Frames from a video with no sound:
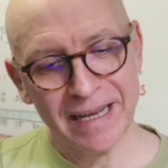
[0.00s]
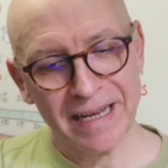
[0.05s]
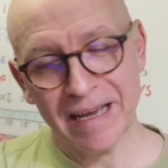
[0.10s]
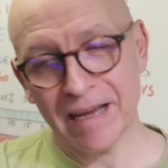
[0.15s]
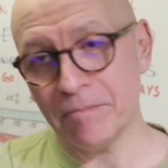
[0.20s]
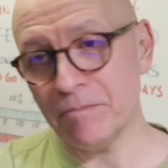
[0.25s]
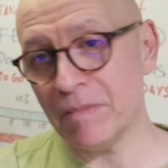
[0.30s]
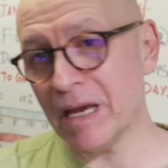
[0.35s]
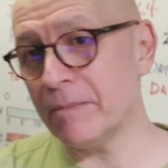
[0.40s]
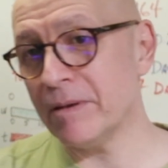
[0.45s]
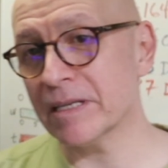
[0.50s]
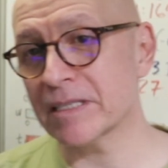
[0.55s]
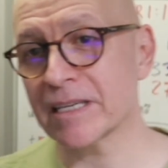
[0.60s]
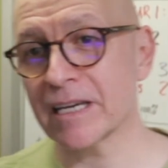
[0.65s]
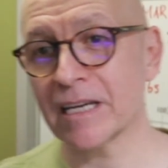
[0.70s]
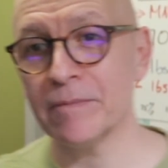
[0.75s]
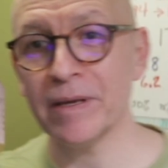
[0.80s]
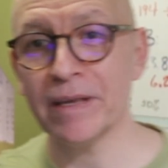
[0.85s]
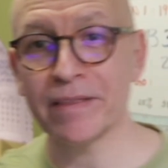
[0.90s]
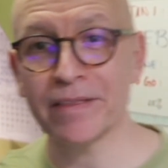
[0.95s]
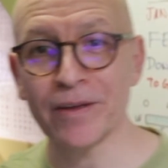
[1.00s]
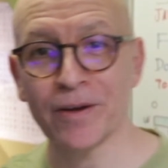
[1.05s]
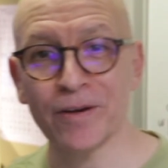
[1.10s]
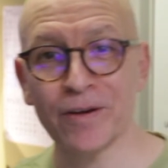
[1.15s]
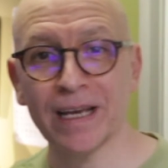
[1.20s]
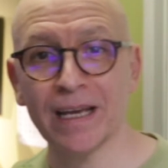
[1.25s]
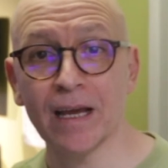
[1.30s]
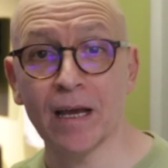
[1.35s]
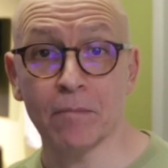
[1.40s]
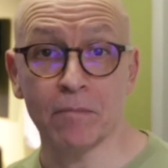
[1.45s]
And maybe it's going to be
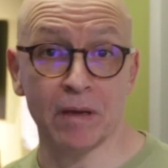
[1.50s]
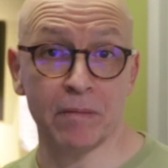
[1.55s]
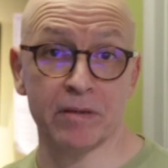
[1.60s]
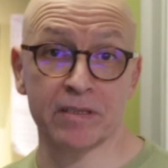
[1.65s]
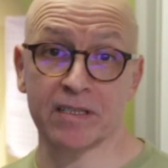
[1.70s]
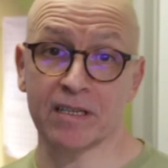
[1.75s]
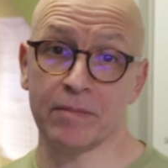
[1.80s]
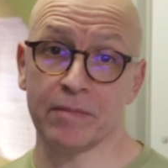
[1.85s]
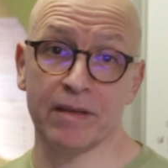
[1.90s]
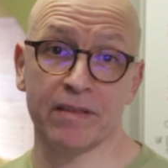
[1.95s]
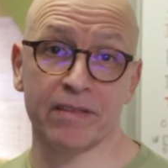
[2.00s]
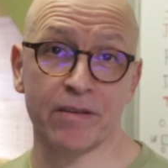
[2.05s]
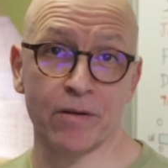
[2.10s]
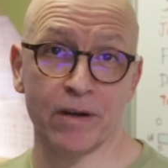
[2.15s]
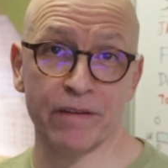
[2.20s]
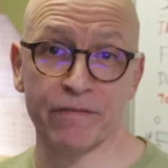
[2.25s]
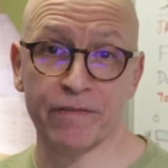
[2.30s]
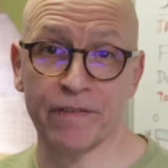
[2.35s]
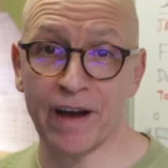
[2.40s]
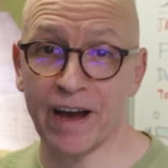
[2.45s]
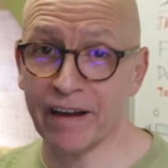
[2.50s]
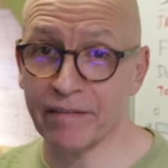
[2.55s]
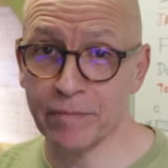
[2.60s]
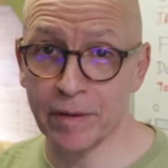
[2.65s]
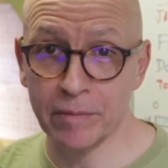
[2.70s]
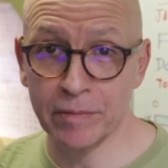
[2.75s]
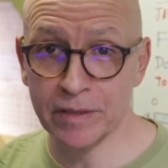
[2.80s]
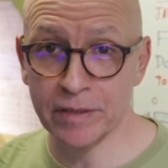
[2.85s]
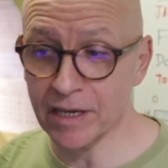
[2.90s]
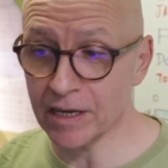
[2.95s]
30, maybe it's going to be 35,
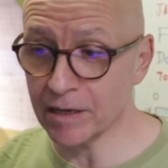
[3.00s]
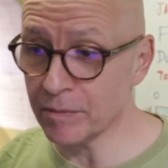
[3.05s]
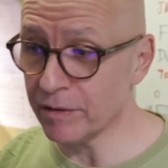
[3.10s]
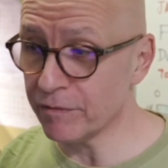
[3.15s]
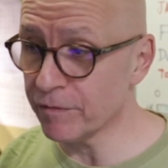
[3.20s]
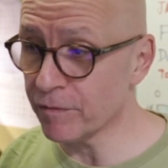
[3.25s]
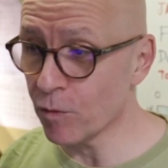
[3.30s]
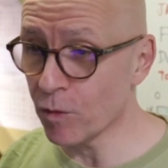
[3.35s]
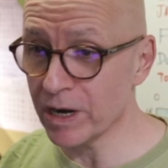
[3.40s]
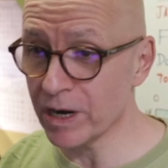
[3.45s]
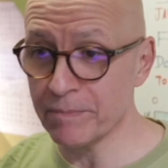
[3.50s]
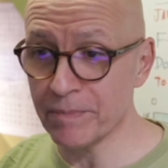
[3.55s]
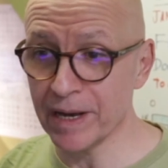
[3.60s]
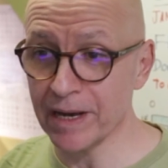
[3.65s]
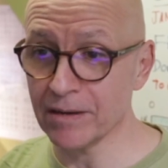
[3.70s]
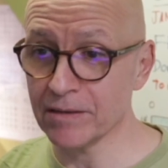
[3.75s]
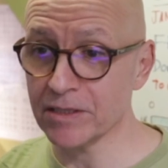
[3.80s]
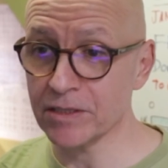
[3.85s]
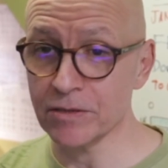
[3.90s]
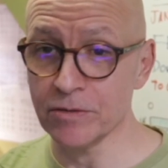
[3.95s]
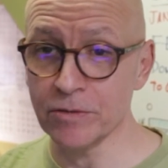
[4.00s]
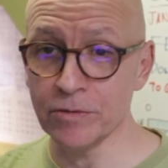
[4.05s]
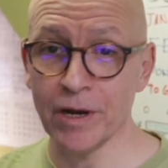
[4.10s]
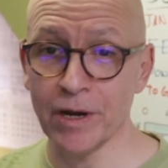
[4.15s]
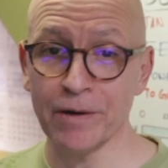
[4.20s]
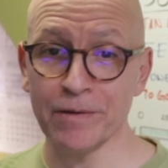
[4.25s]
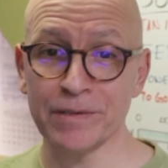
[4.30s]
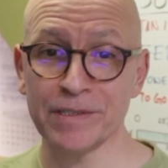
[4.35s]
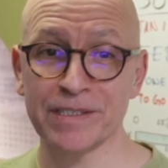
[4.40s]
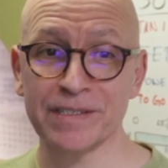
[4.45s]
maybe it's going to be 40 pounds. Who
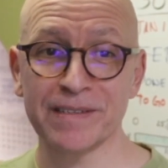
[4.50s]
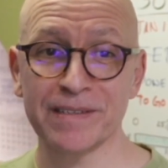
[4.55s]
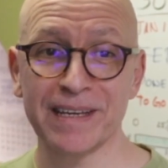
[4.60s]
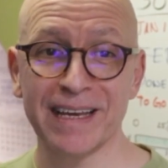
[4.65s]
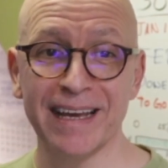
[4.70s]
knows?